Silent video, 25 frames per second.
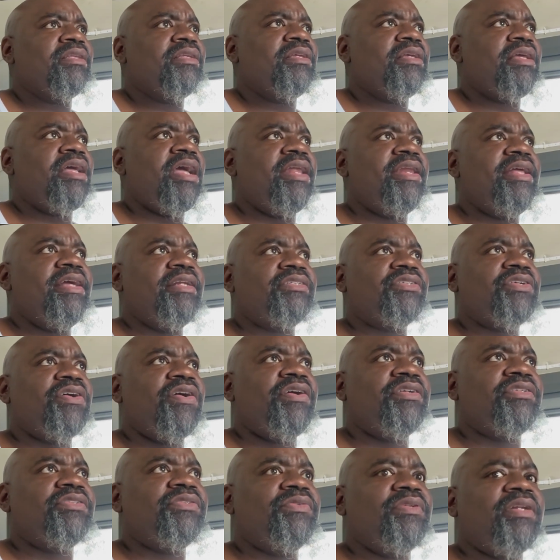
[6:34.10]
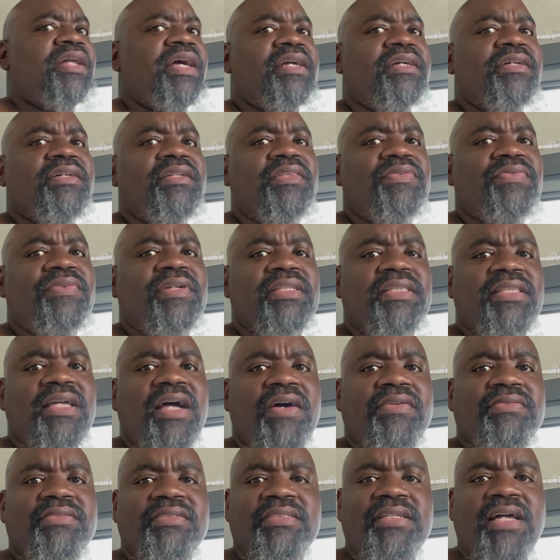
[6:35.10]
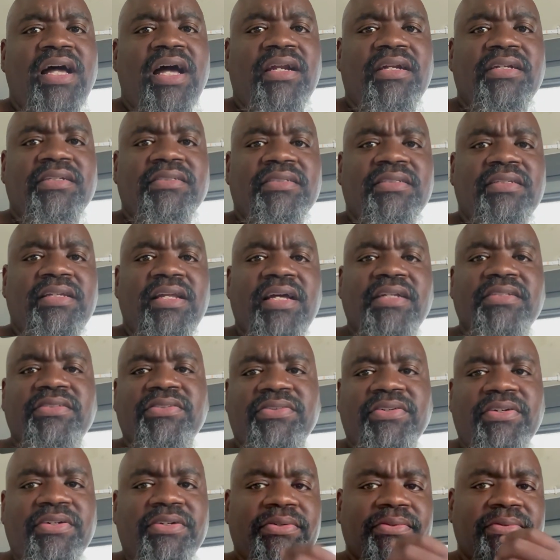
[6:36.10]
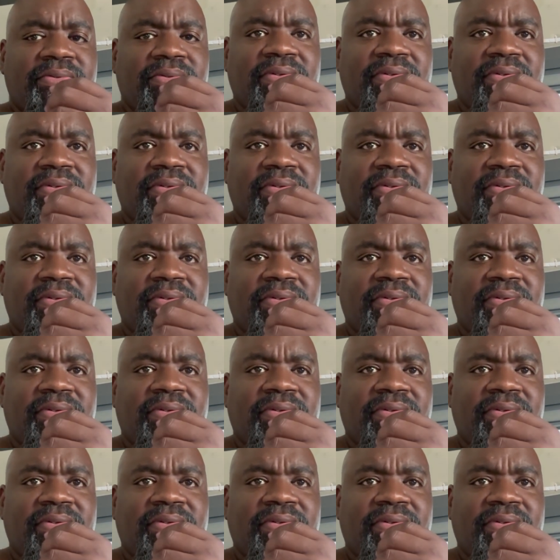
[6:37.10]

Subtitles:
And they charge you like a $3,000 in escrow